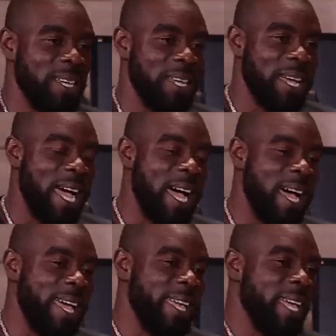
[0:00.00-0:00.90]
Right.
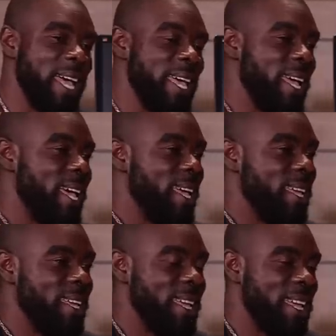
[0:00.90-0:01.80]
I I
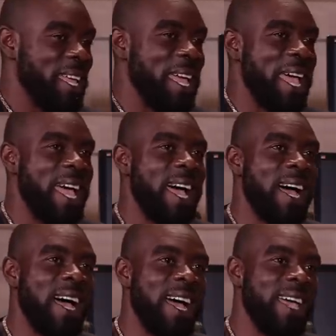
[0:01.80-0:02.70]
I
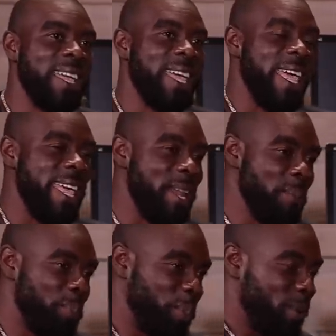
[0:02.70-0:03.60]
I
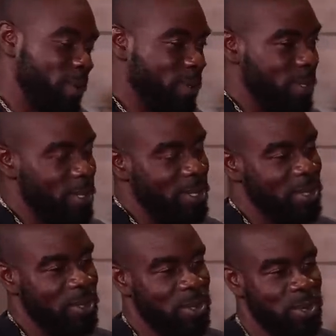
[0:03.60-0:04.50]
help
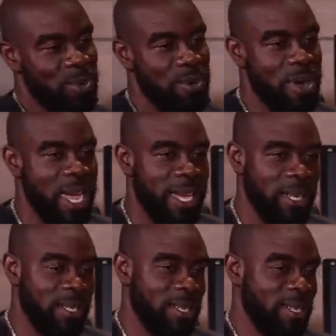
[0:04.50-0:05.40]
to
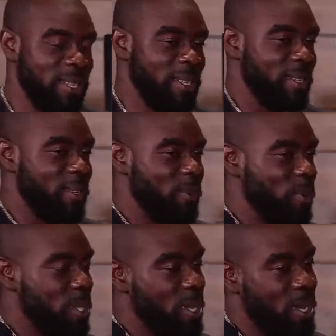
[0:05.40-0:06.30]
write
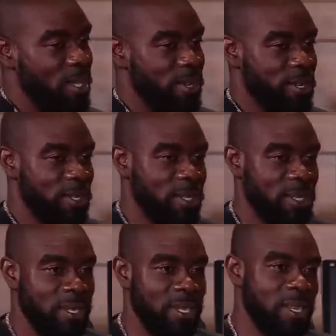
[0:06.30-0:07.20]
with
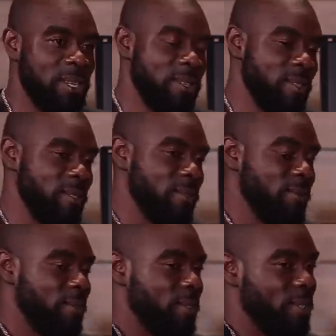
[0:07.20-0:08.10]
others. You mm.
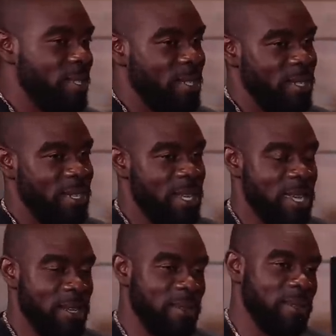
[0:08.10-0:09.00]
know.
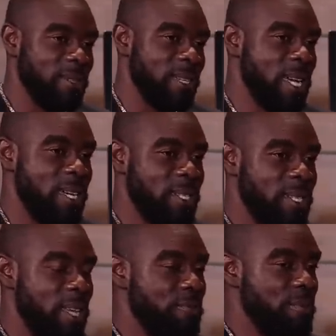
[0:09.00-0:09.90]
Yeah,
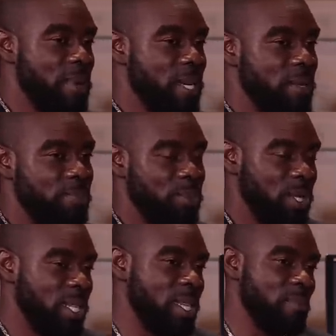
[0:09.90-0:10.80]
cause everybody
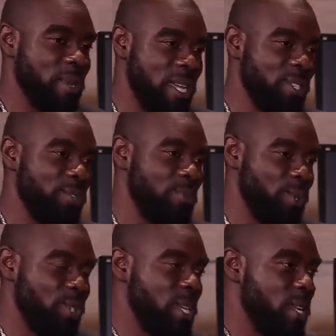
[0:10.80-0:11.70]
put in them
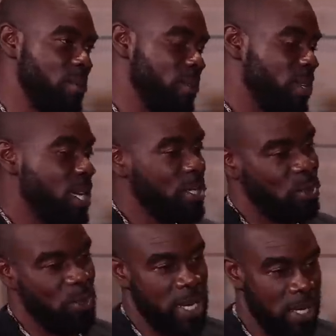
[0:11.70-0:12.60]
contribution yes, yes, yes.
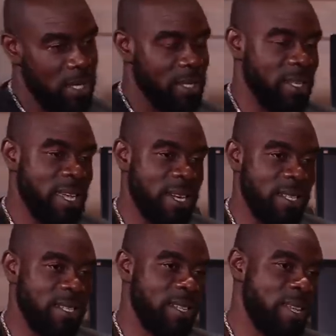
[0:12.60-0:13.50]
as well. You
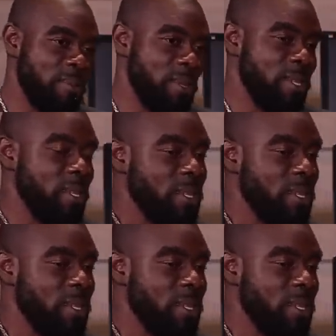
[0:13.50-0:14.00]
understand me? And I